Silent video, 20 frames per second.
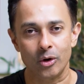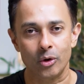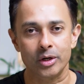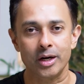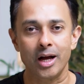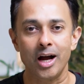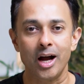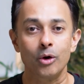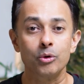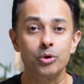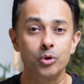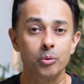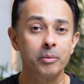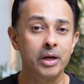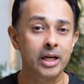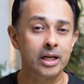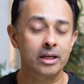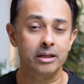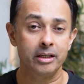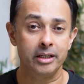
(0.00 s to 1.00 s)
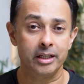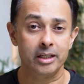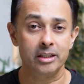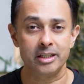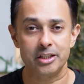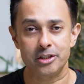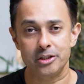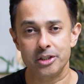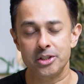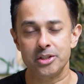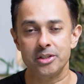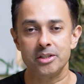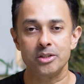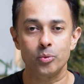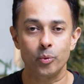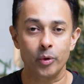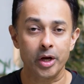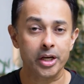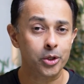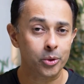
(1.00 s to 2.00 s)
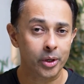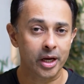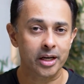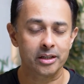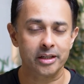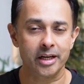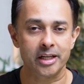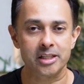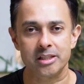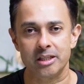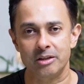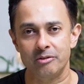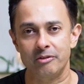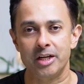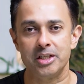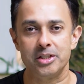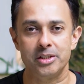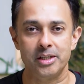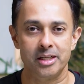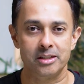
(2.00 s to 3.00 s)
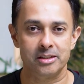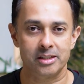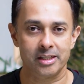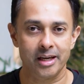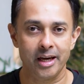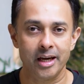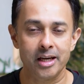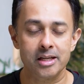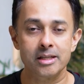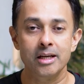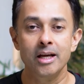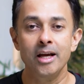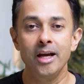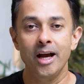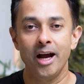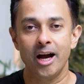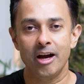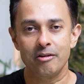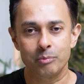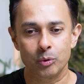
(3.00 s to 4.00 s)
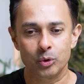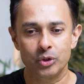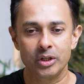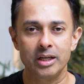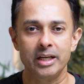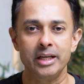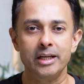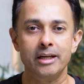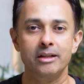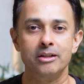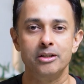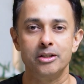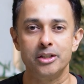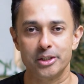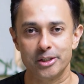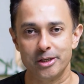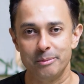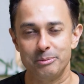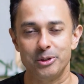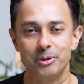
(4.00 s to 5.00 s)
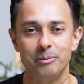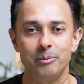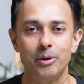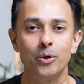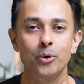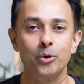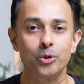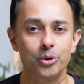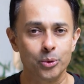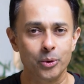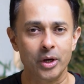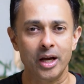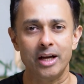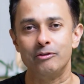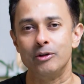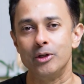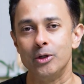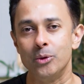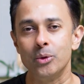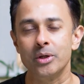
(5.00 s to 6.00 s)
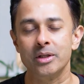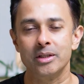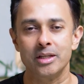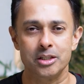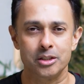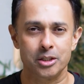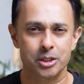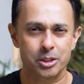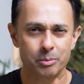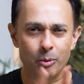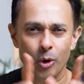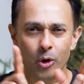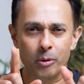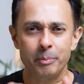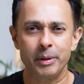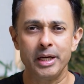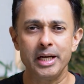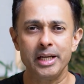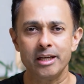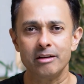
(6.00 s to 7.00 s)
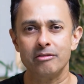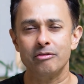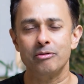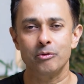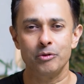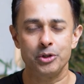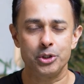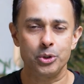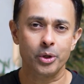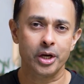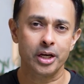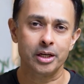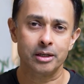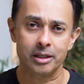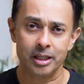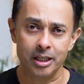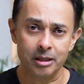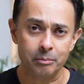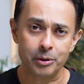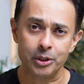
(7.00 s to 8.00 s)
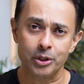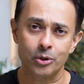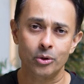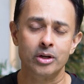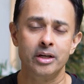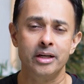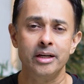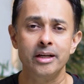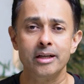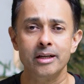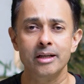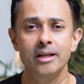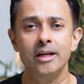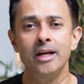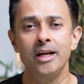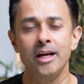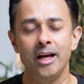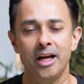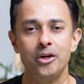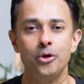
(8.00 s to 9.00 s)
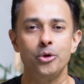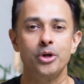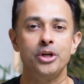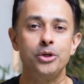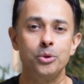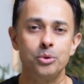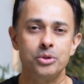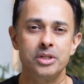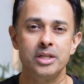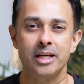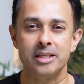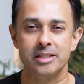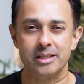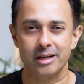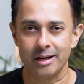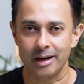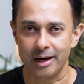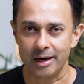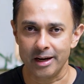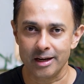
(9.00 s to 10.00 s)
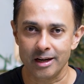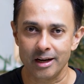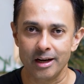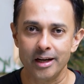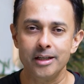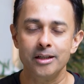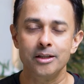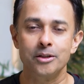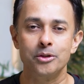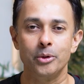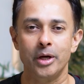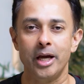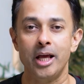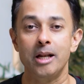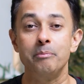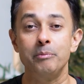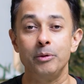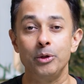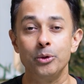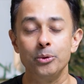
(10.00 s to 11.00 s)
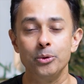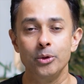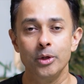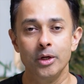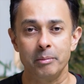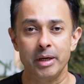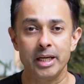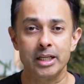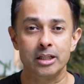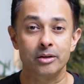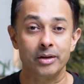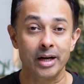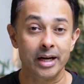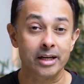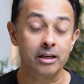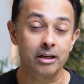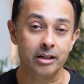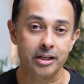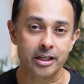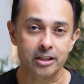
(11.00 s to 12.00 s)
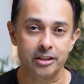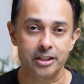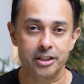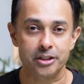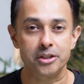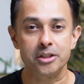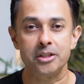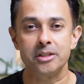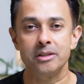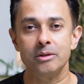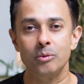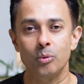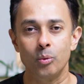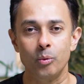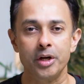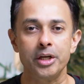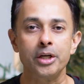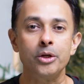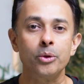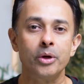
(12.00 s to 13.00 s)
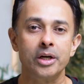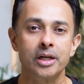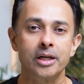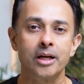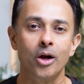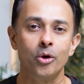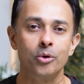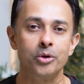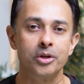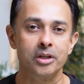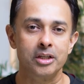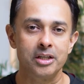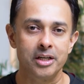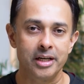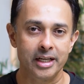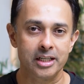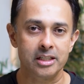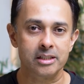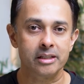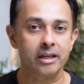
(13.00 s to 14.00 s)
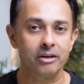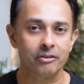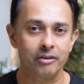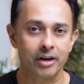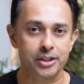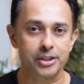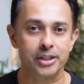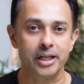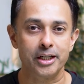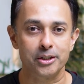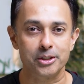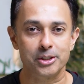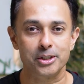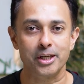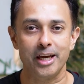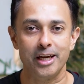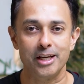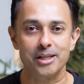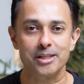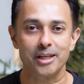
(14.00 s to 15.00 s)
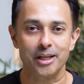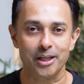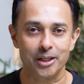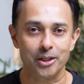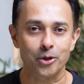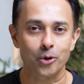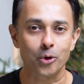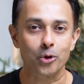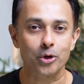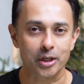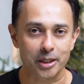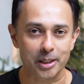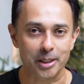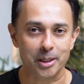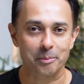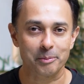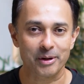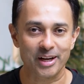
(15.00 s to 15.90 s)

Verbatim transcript: on how to make clinical decisions when you get a dens invaginatus case. I've put the link in the description below. Do have a look. It's a small P D F which you can keep in your clinic, and you can use it as a guideline to help you make the right clinical decision when you encounter a dens invaginatus case in your clinical